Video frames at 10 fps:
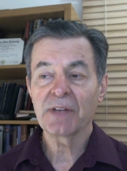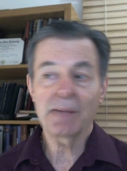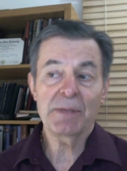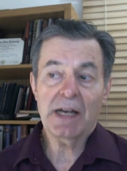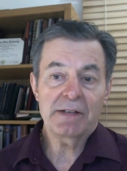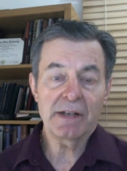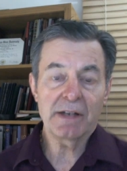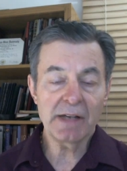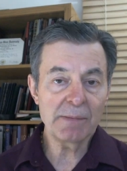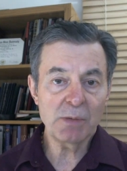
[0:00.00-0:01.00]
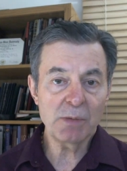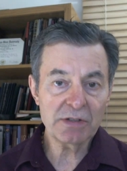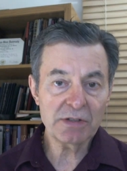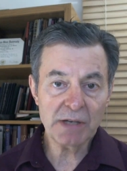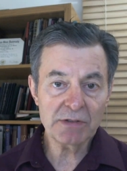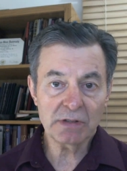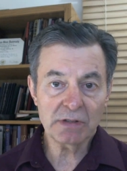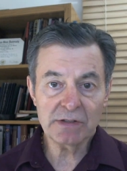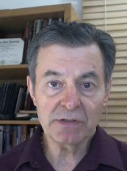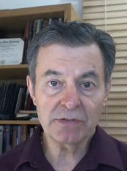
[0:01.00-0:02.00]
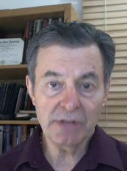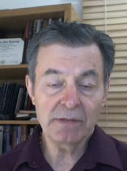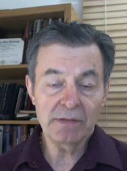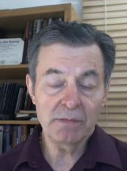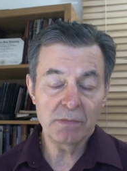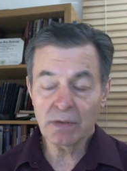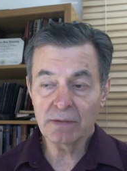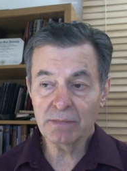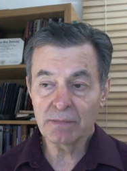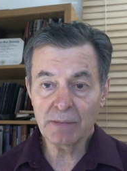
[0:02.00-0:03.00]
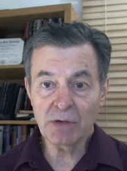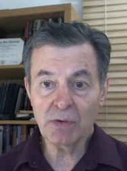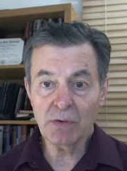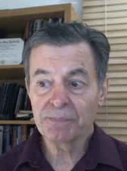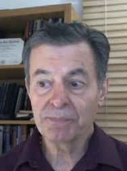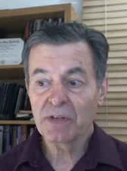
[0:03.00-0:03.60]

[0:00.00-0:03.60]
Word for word: I mean, I did it. I'm nobody special. I just did what I'm doing.